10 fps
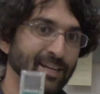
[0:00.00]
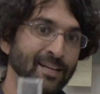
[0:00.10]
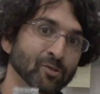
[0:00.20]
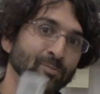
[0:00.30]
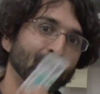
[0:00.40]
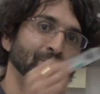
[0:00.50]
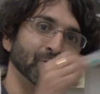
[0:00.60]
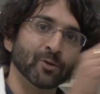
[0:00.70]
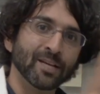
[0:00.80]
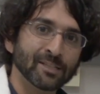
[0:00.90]
they need to be able to
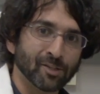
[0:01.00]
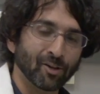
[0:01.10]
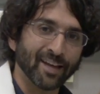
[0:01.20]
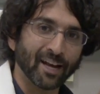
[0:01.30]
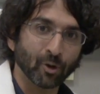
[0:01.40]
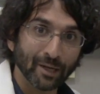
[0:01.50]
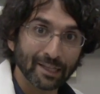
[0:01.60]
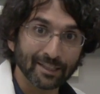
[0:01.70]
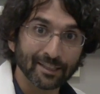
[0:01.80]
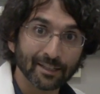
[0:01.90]
reinstall that
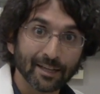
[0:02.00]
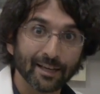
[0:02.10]
quickly